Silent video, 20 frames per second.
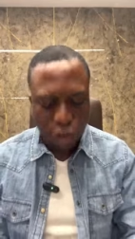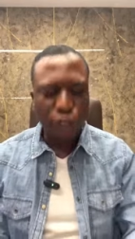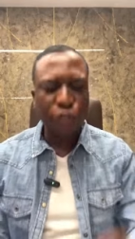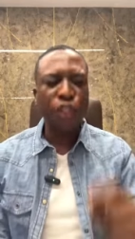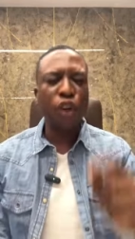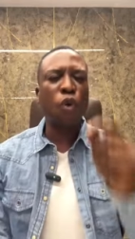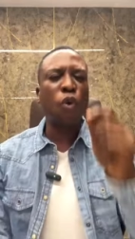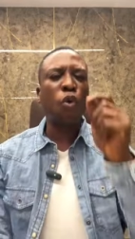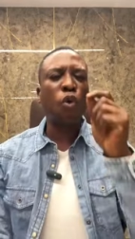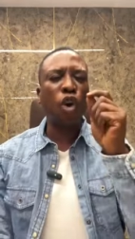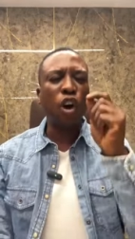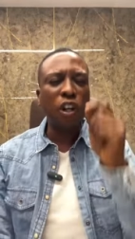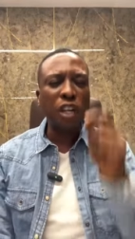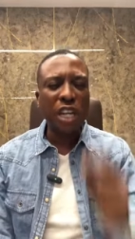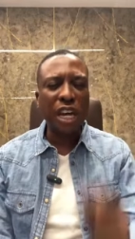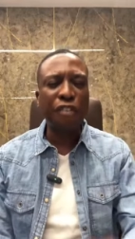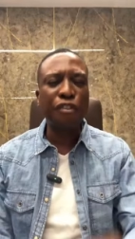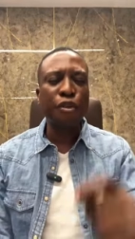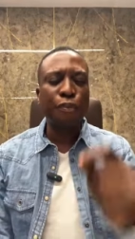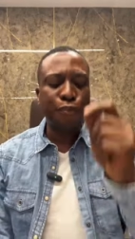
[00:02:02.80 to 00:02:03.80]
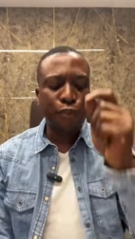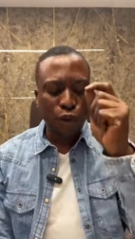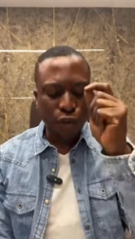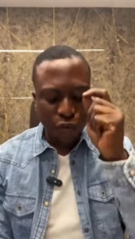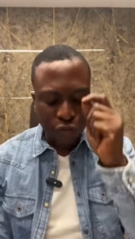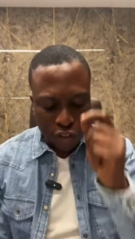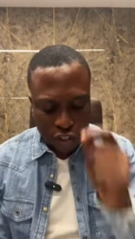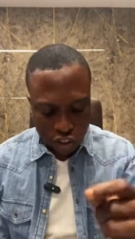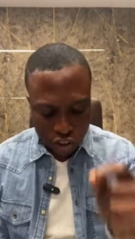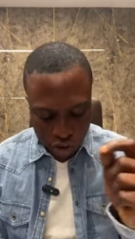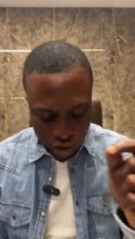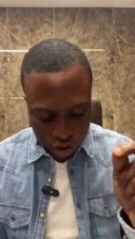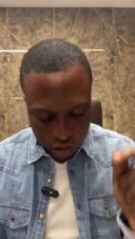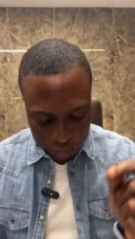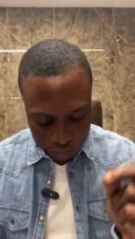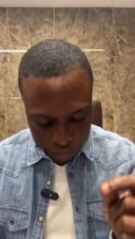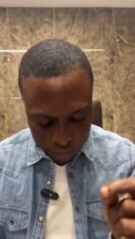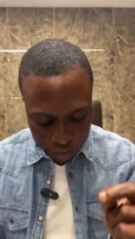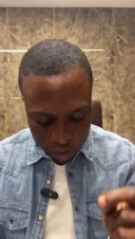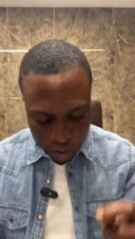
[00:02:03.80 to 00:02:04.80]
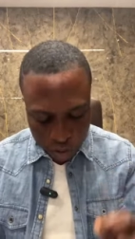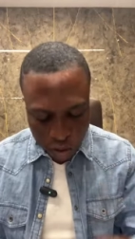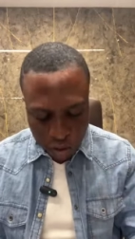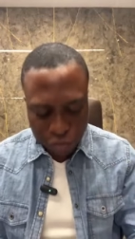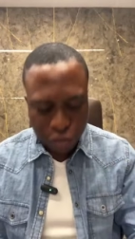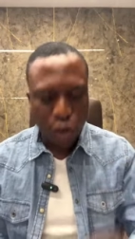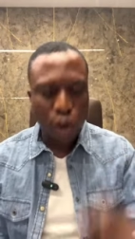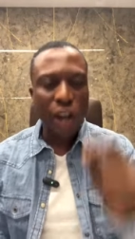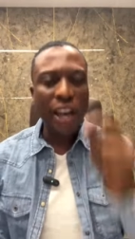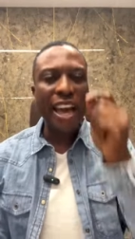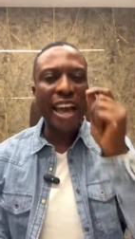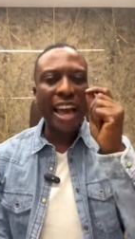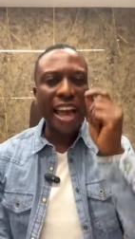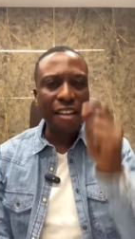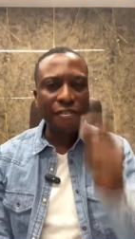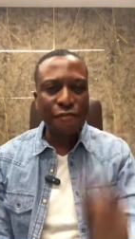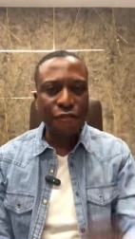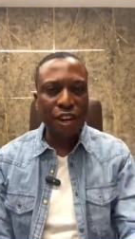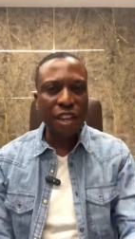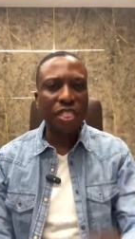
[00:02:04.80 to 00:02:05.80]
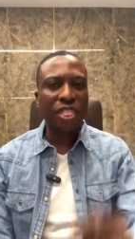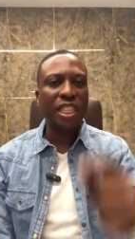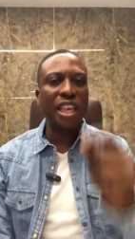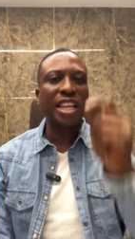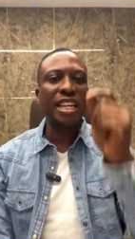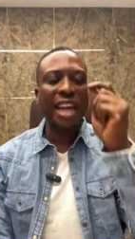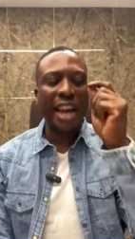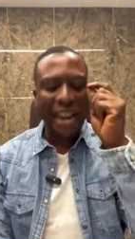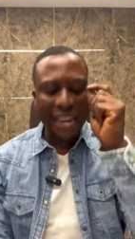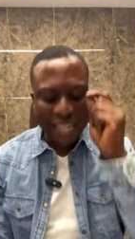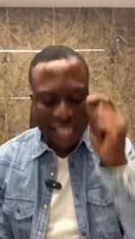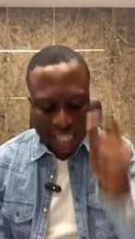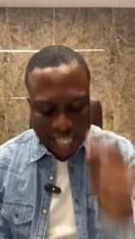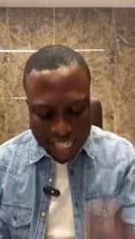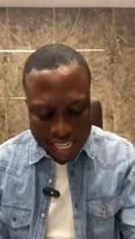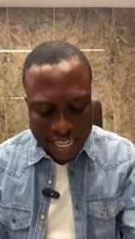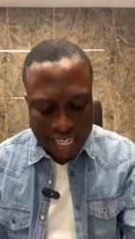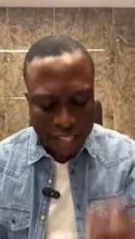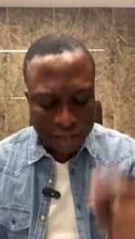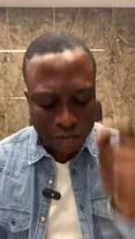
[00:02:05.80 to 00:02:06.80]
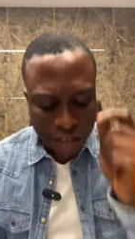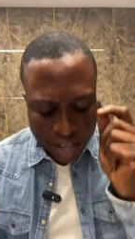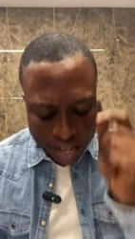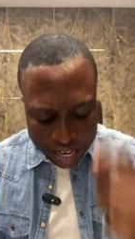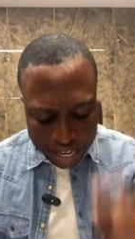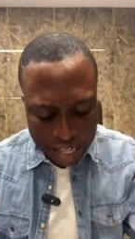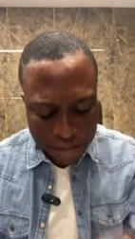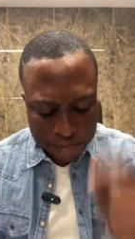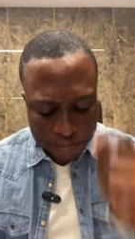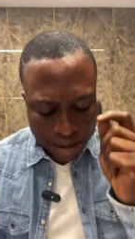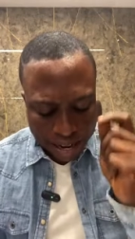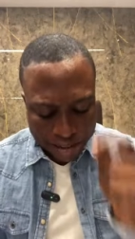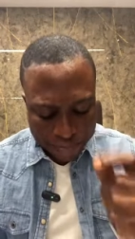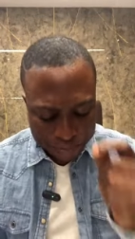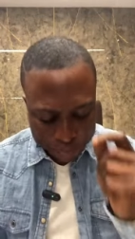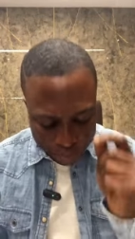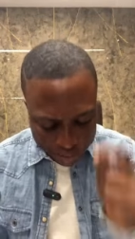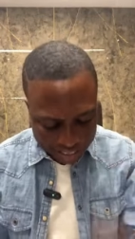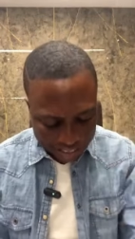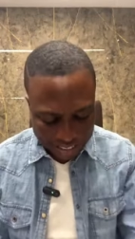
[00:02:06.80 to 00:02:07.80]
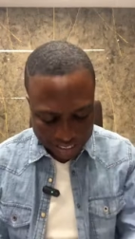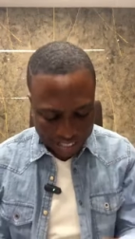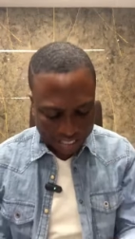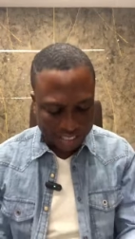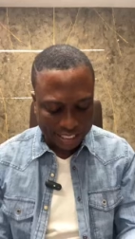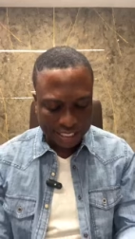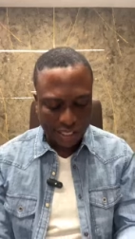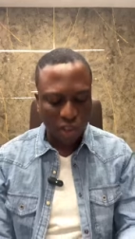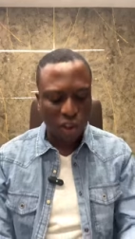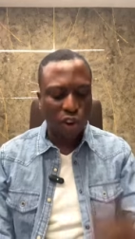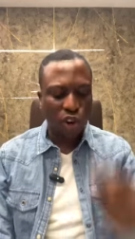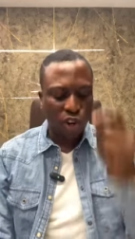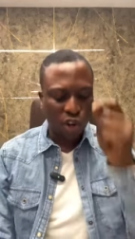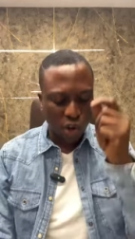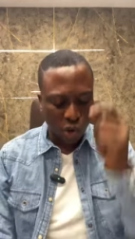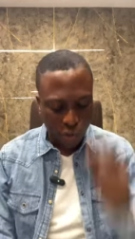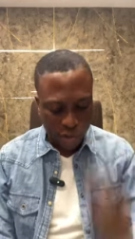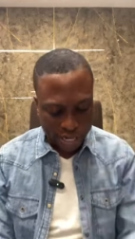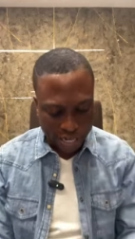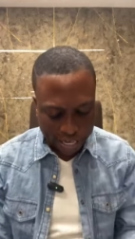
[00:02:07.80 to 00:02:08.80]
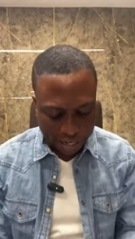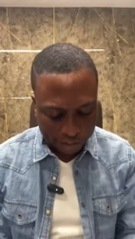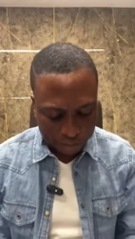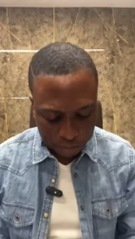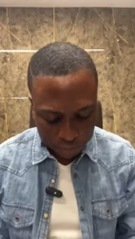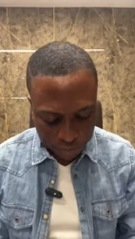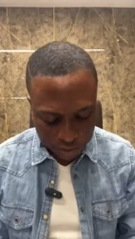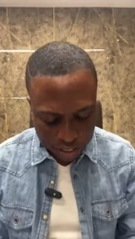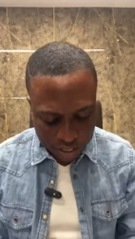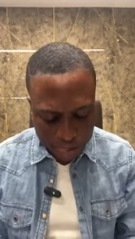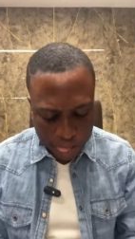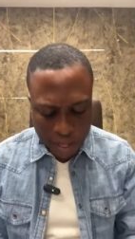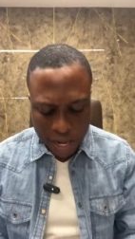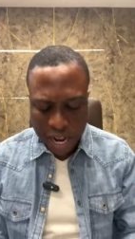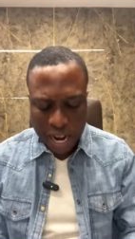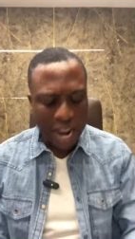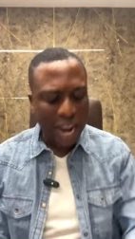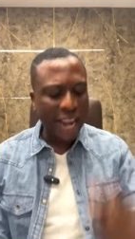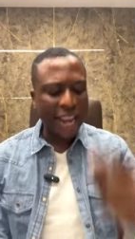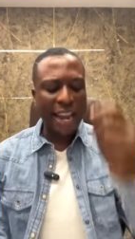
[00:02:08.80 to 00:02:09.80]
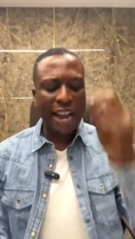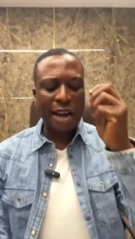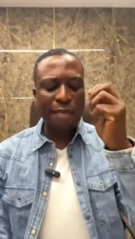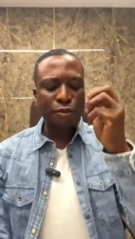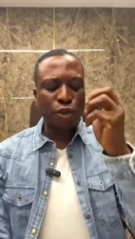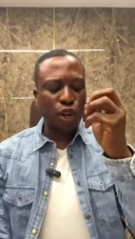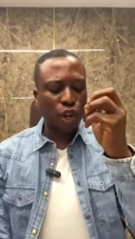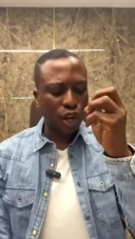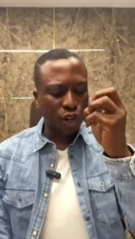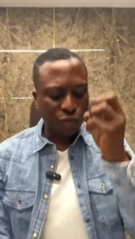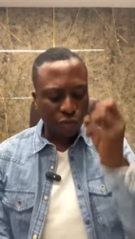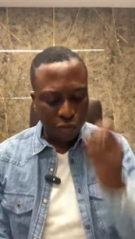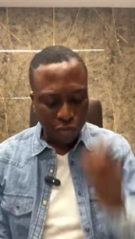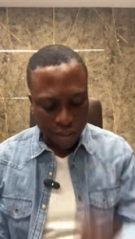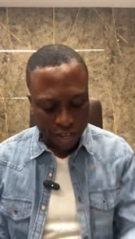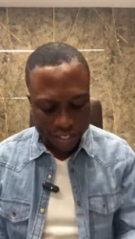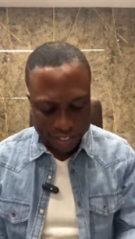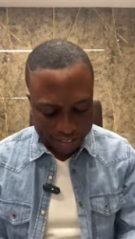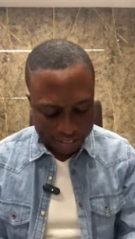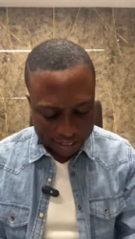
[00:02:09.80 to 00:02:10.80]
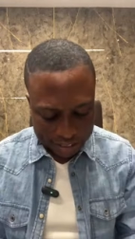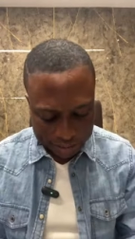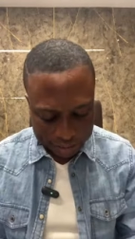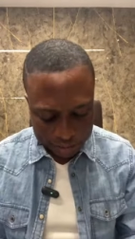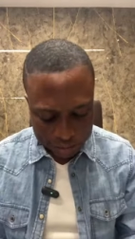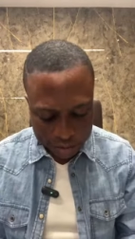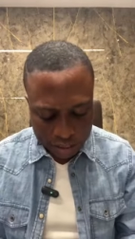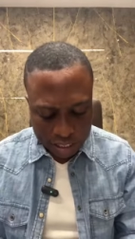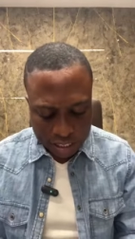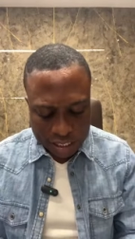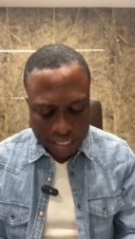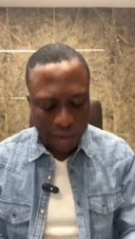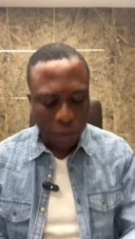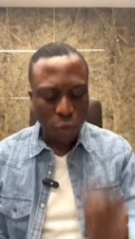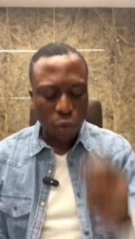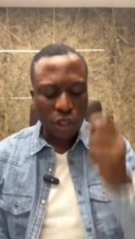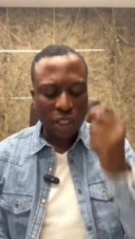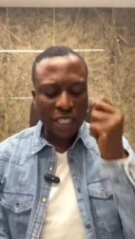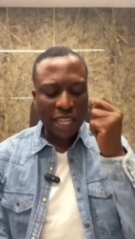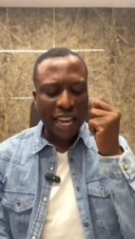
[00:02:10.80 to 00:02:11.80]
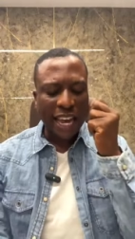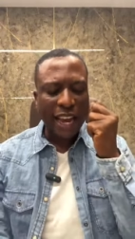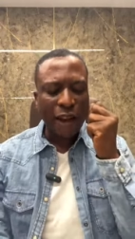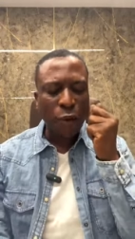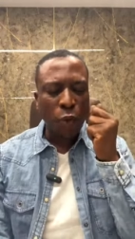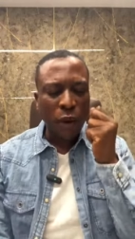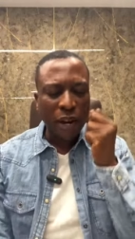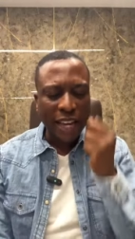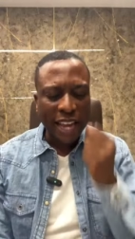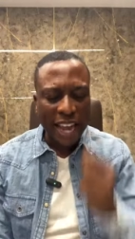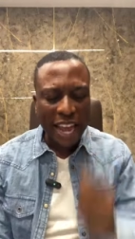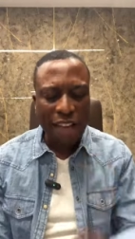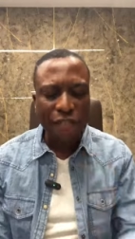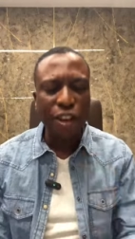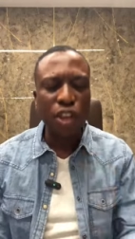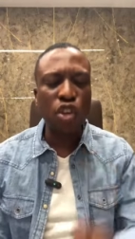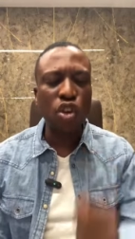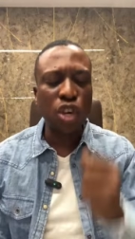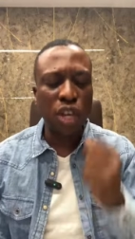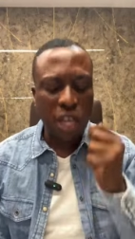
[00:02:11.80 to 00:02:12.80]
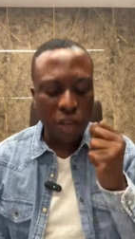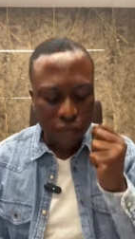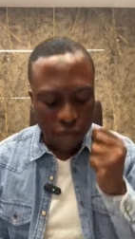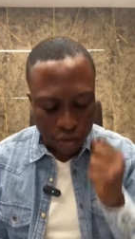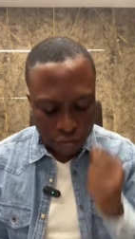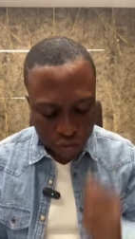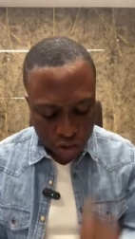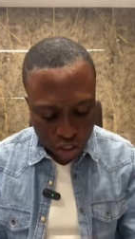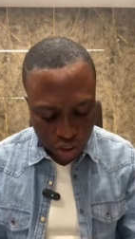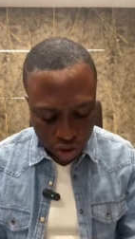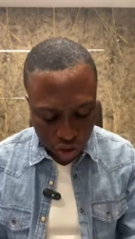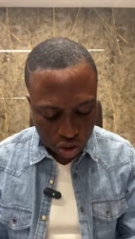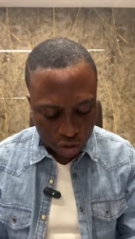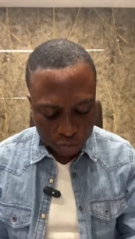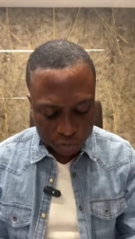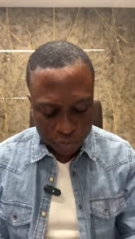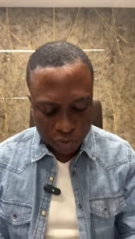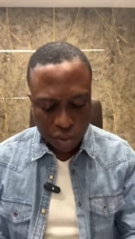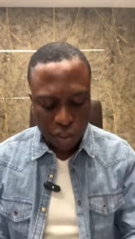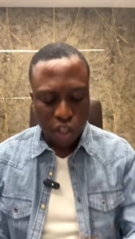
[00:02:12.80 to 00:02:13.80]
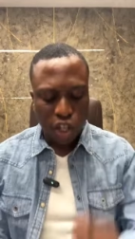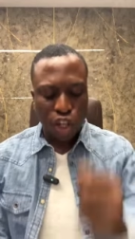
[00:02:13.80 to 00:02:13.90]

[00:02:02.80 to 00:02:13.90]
for the wonderful provision for everything I need in my business or career. I am convinced that what, whenever you give a vision,